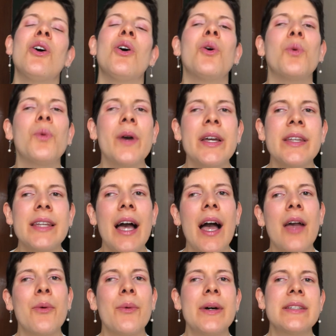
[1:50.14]
when
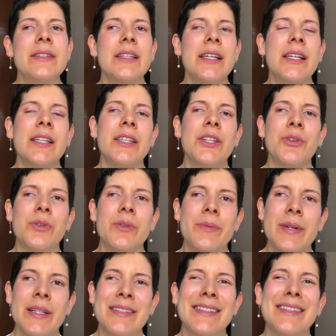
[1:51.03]
I was in
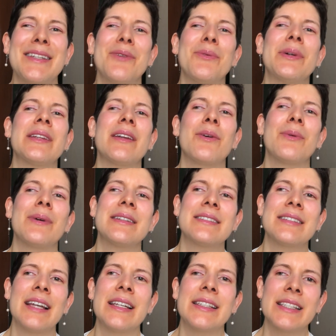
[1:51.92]
university, when I was
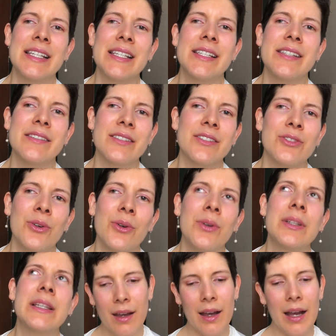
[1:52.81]
19 years
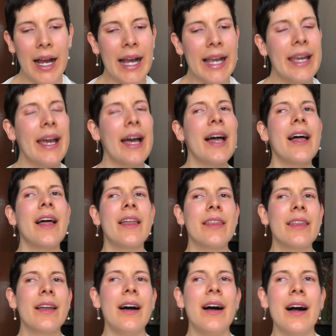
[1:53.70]
old, I
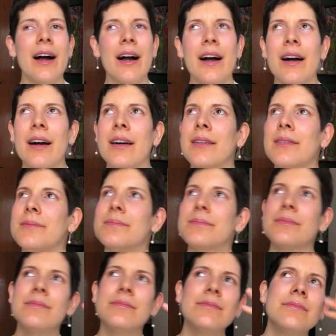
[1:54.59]
had a
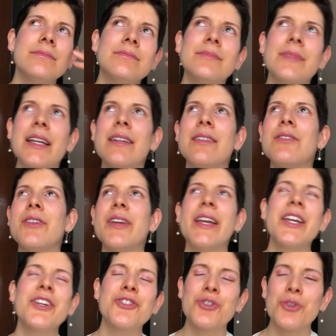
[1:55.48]

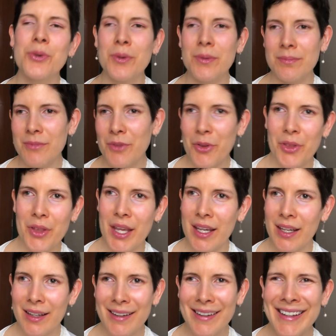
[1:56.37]
issue
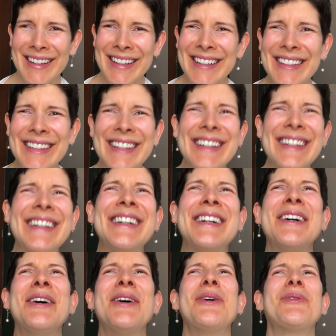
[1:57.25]
thing
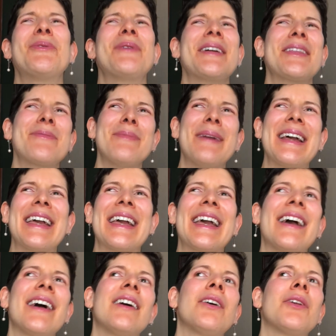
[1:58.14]
with my
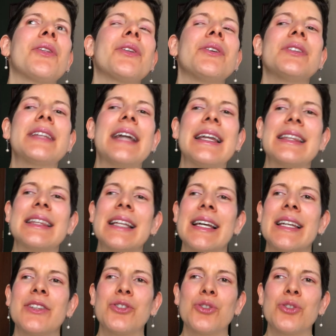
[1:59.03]
health that led